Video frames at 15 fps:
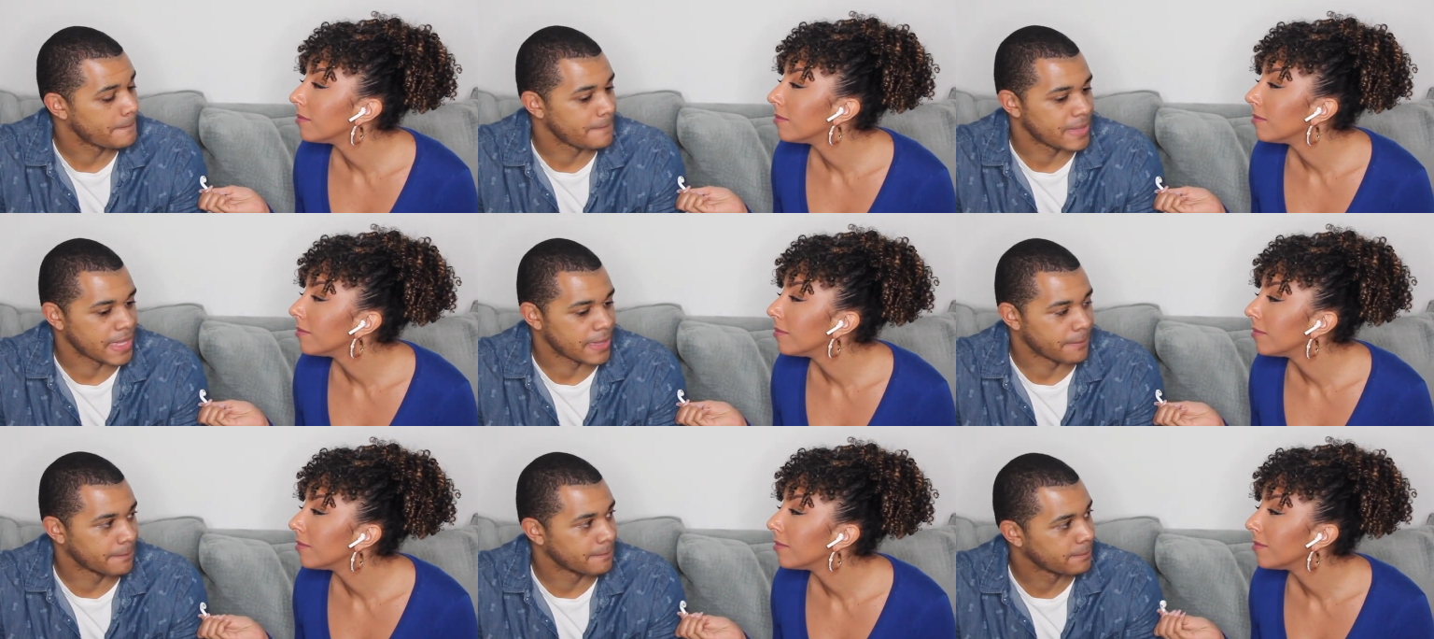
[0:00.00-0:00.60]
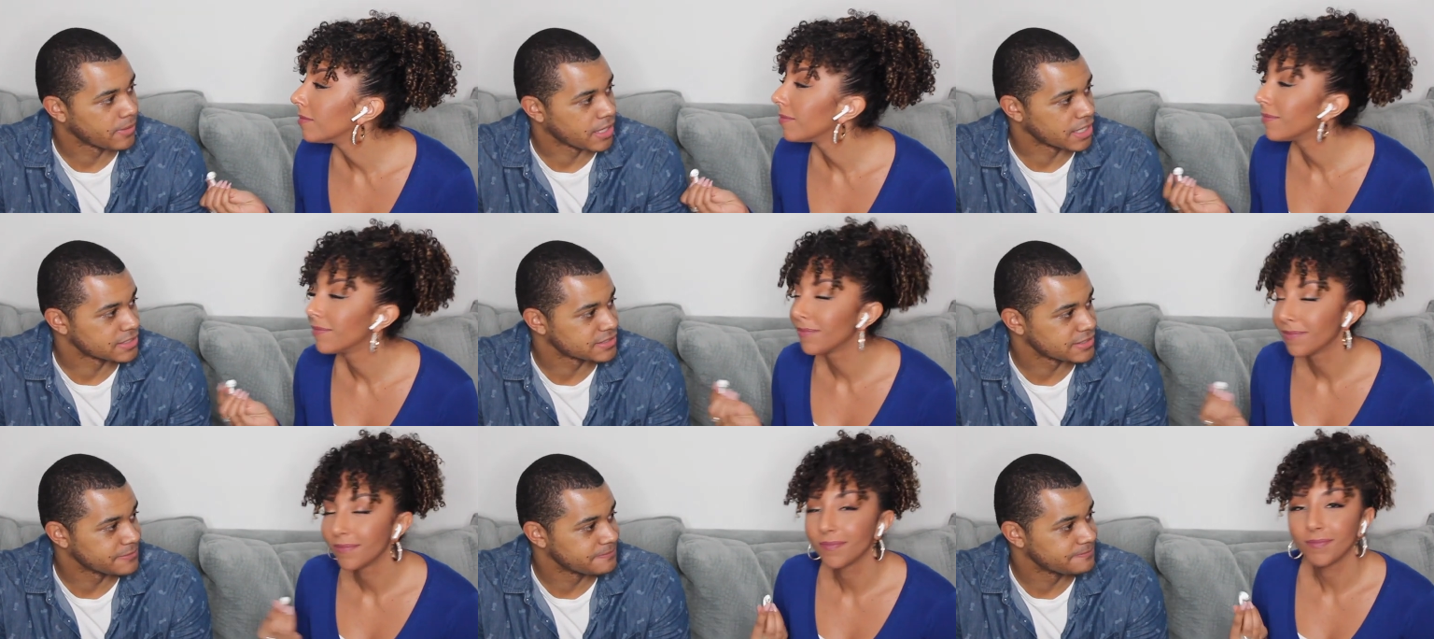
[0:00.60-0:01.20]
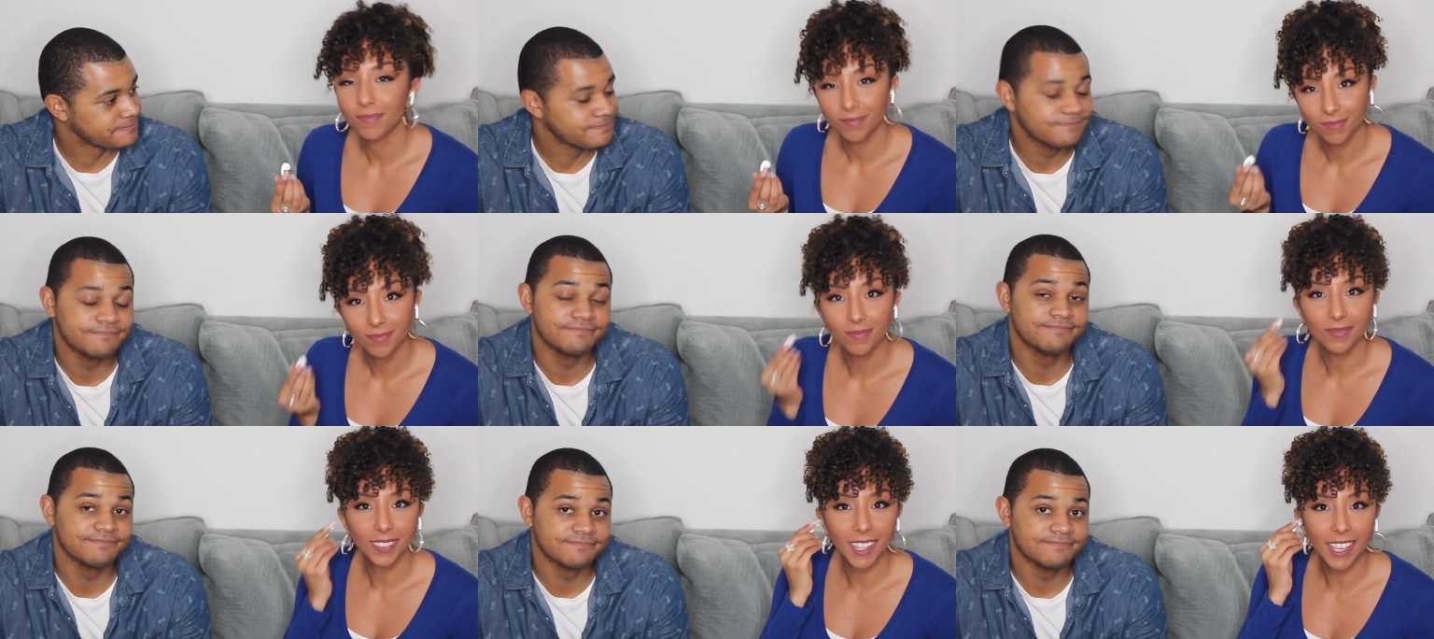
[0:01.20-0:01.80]
Speaker 1: Bam, paused.
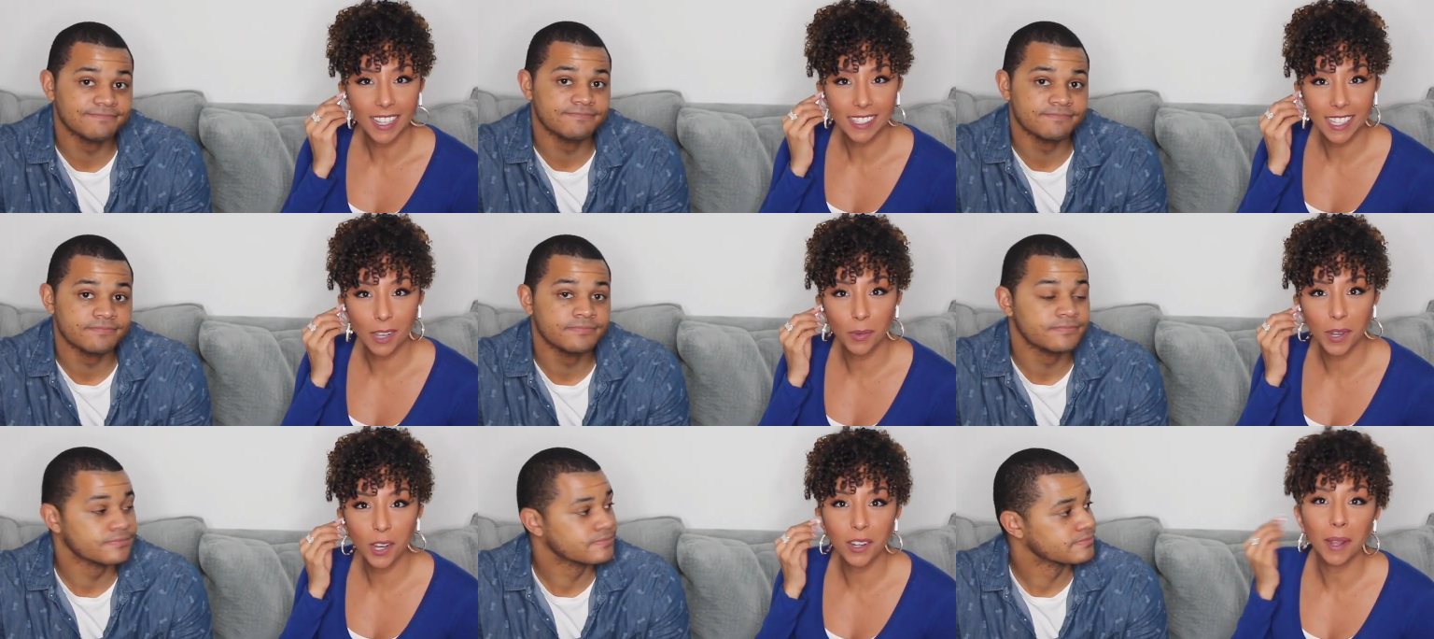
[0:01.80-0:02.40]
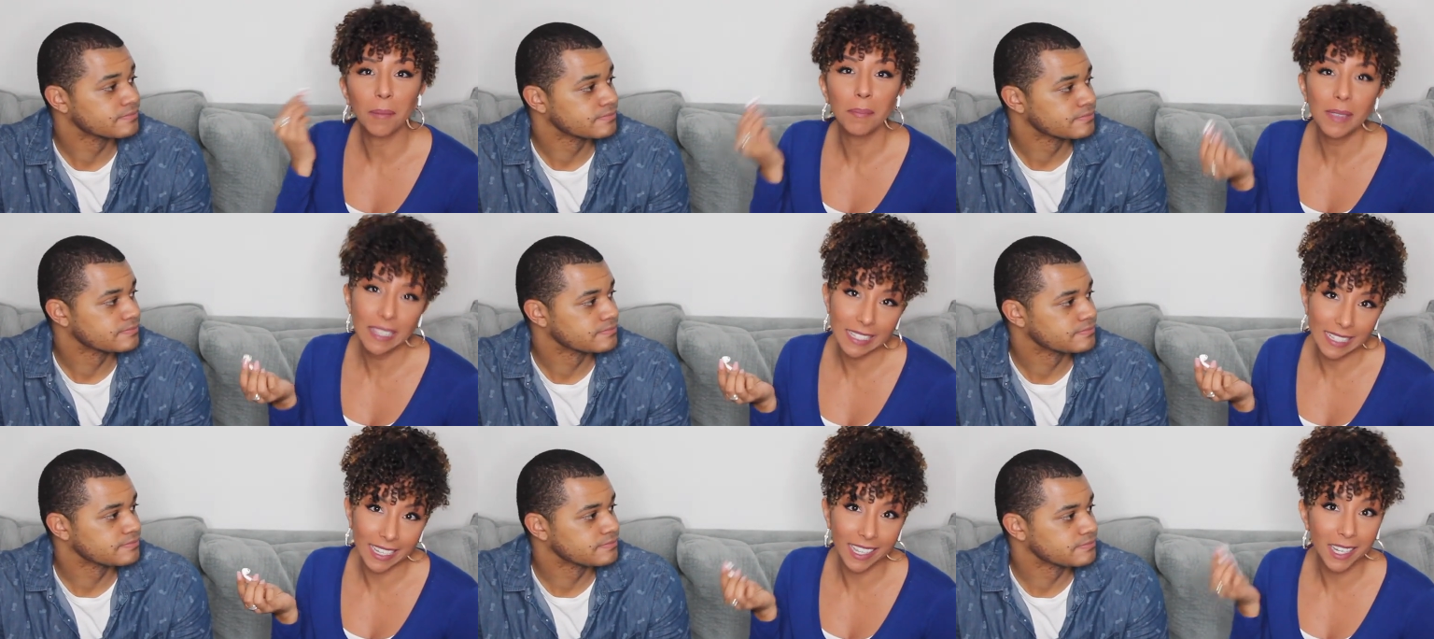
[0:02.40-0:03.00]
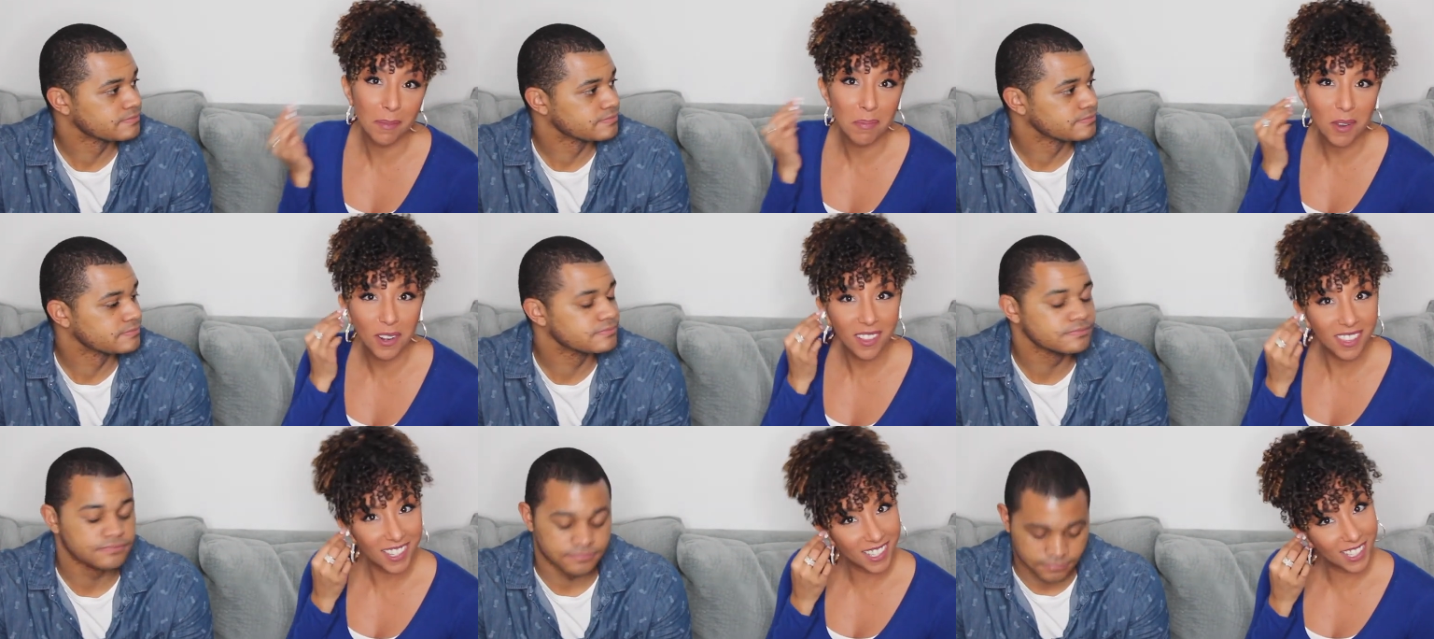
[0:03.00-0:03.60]
Nice. That way you're not missing any part
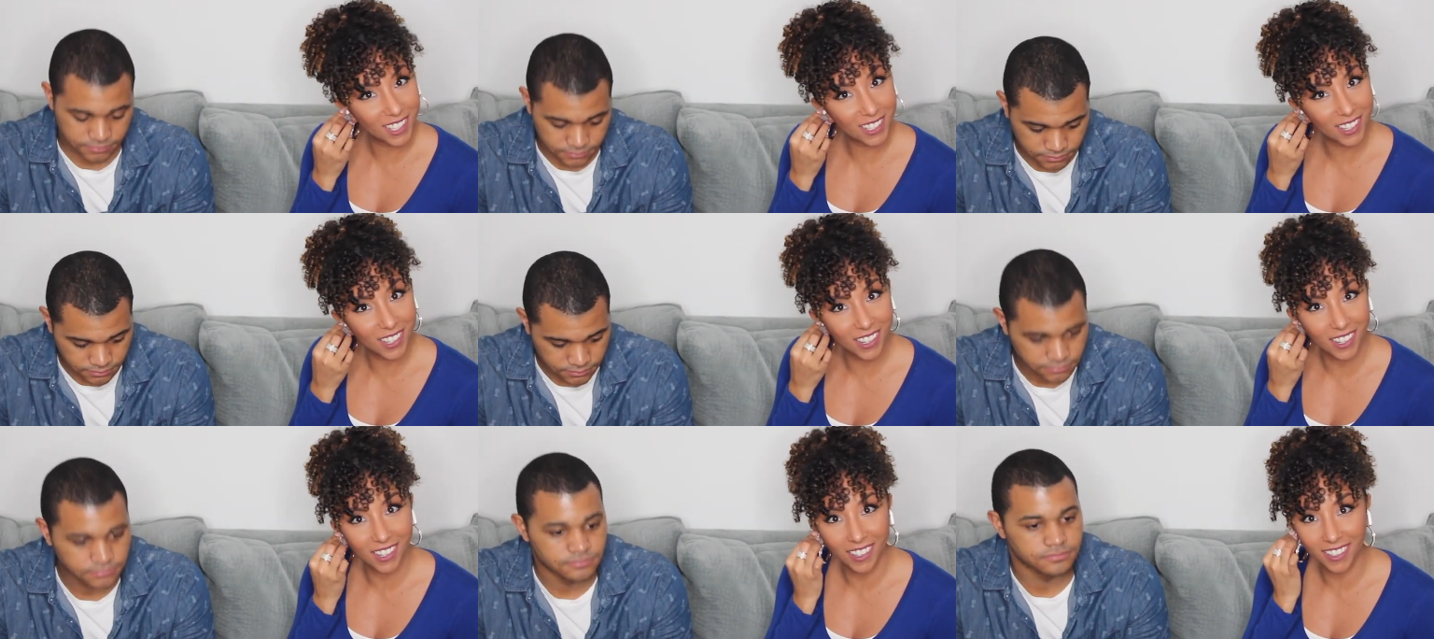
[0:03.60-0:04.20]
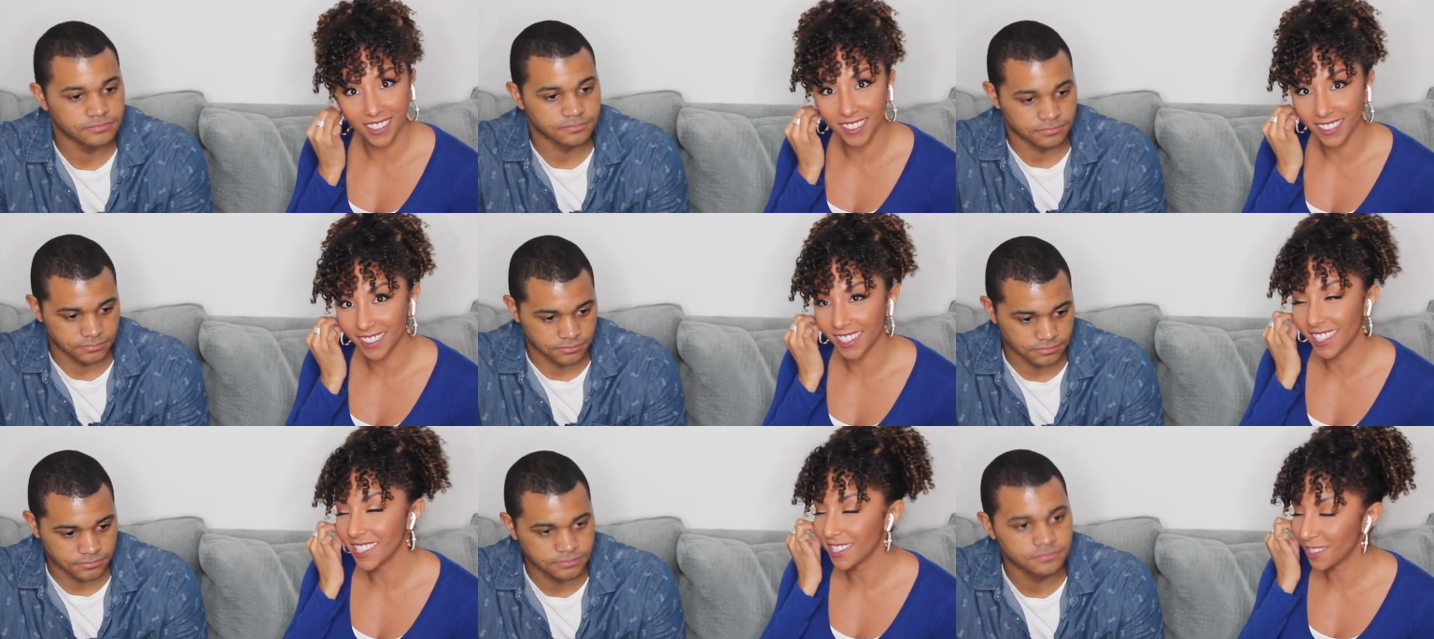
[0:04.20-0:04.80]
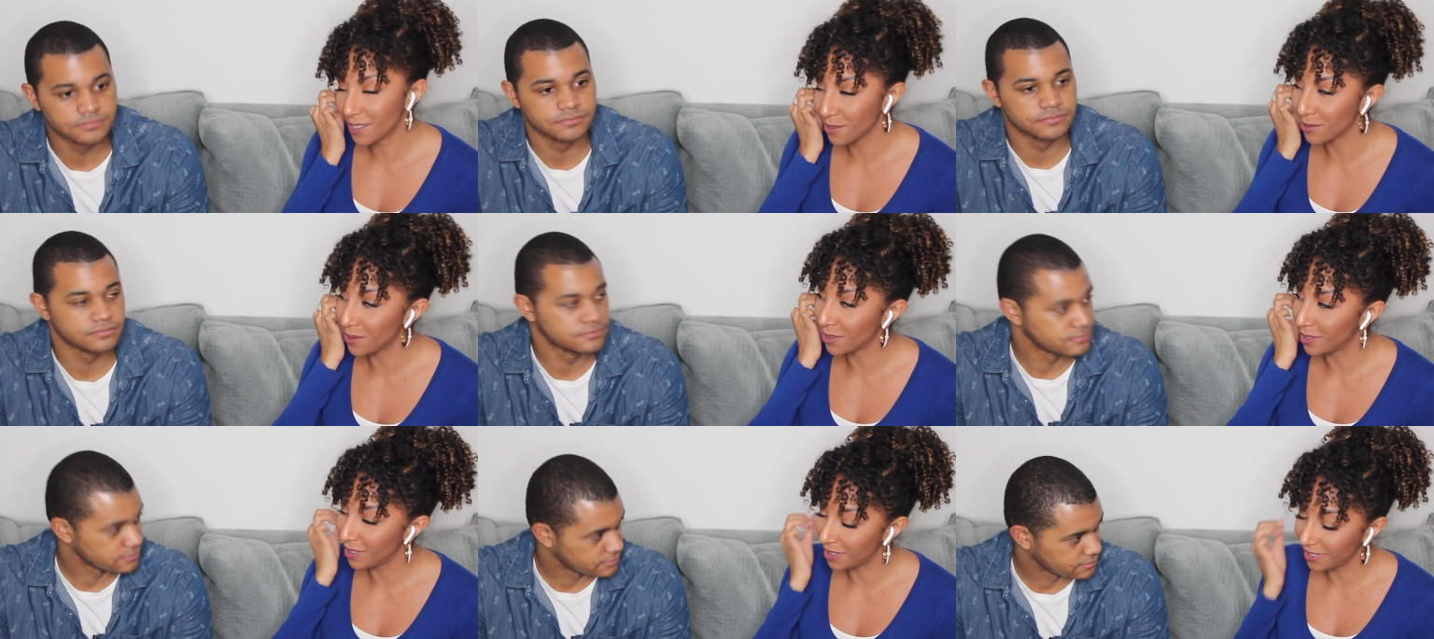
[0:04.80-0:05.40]
of the song. Mm -hmm. That's
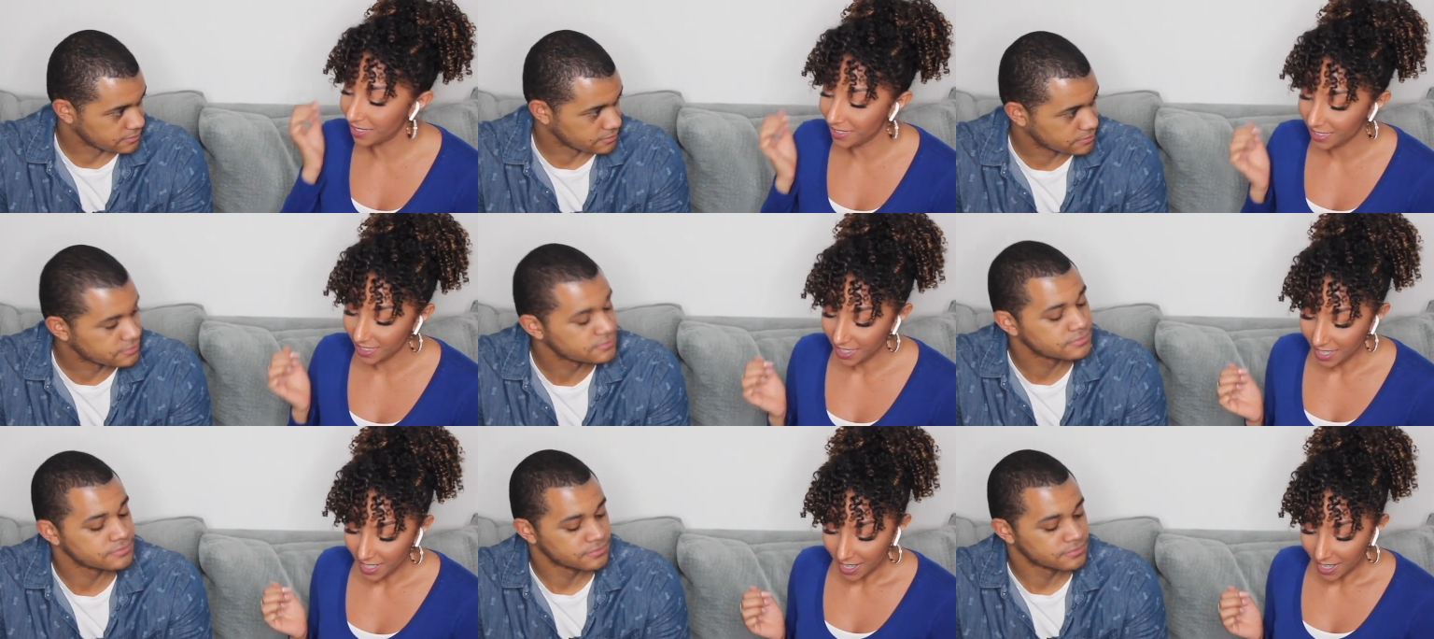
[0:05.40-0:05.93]
cool. Mm -hmm.